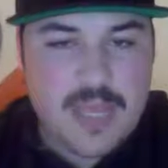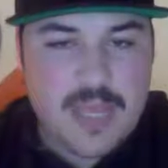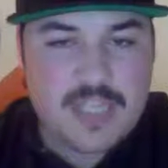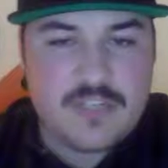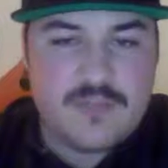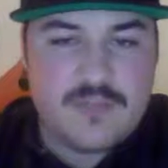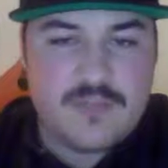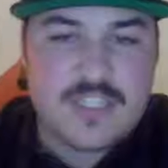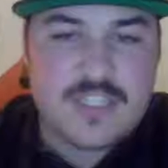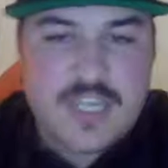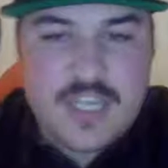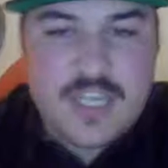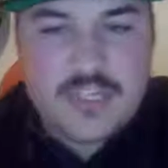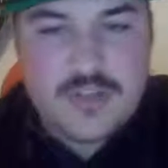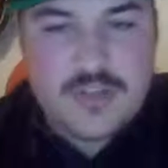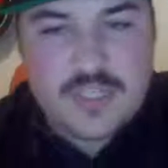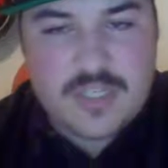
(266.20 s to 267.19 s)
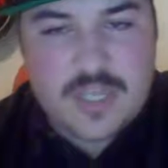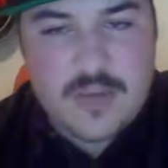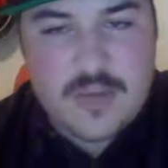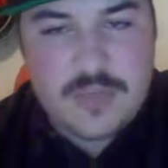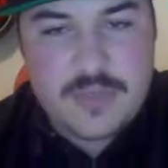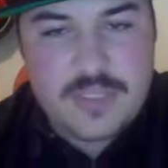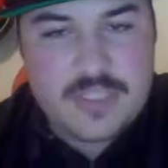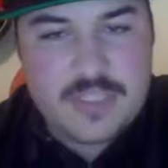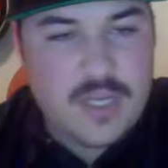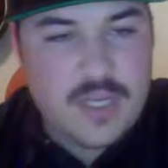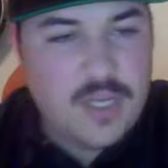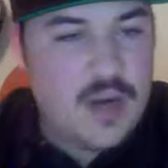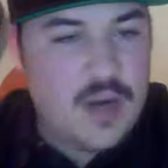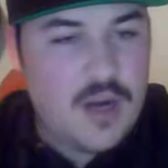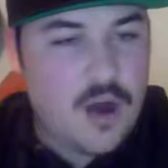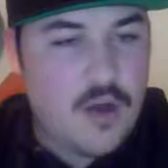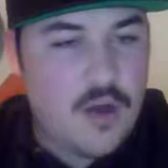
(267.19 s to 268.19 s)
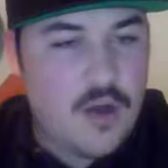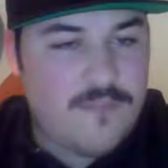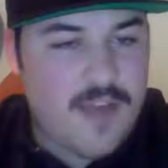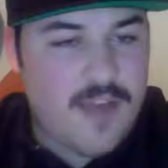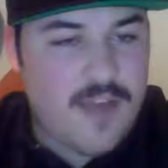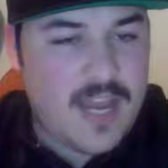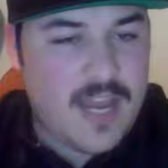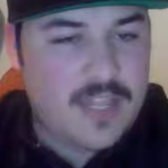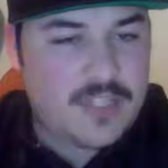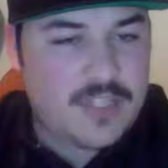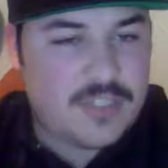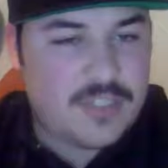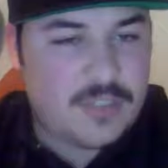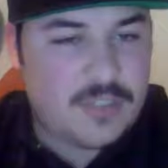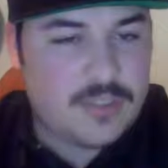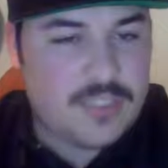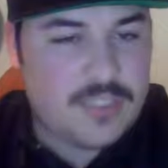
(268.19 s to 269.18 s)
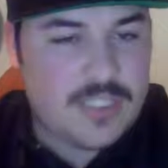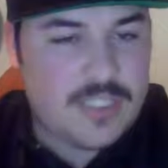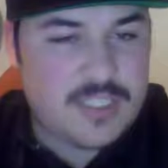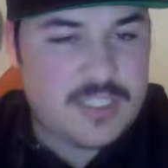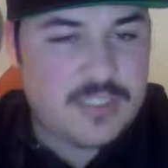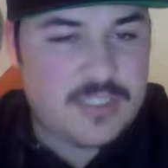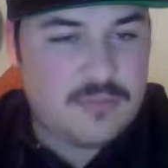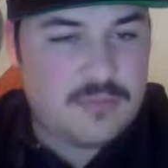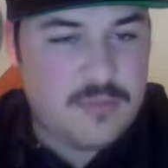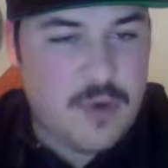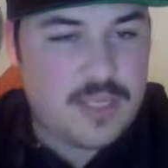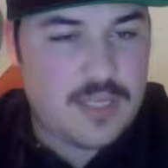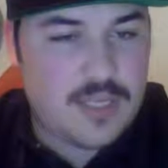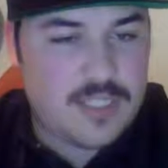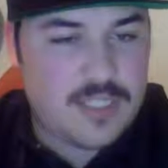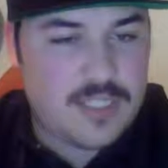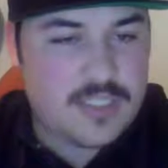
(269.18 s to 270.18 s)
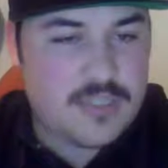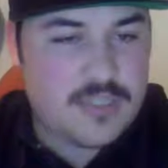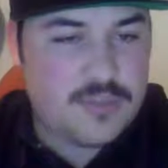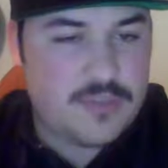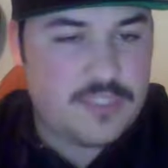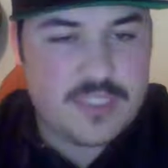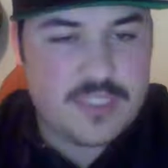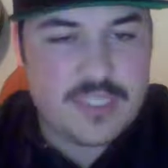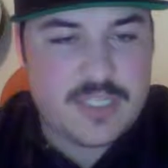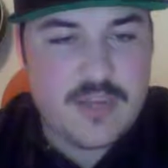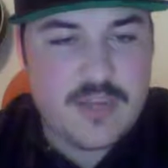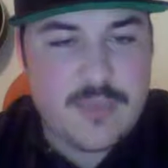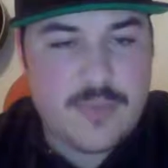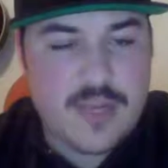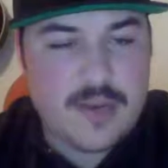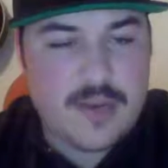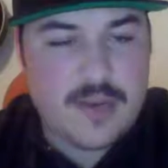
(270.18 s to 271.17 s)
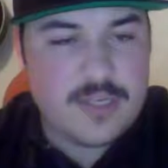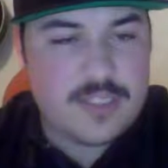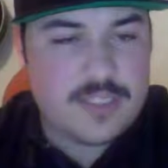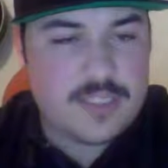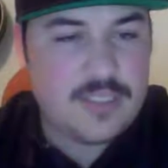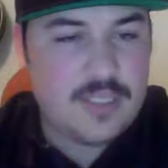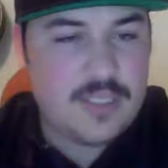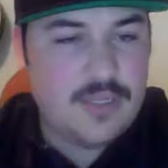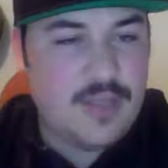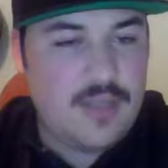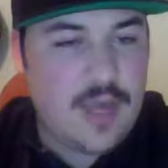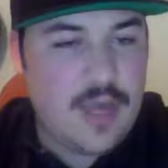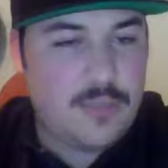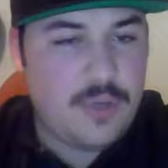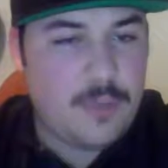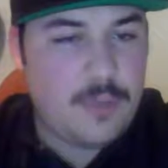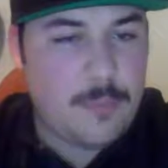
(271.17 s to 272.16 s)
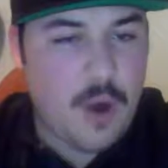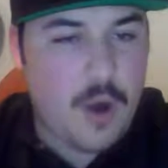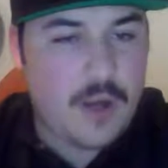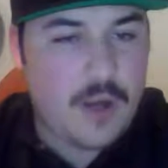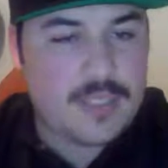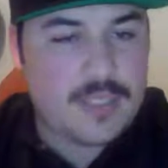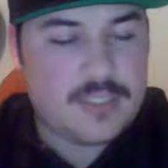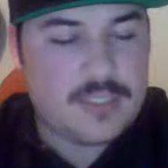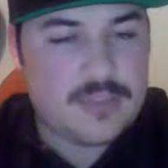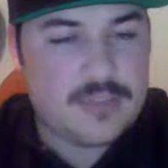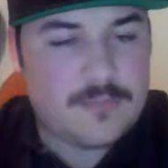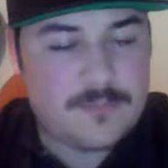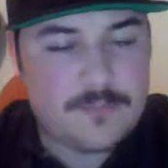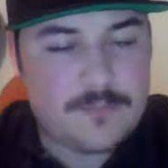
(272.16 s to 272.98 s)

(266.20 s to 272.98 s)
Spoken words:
pension funds, and insurance companies are all financial systems, markets, institutions, and intermediaries. I put markets.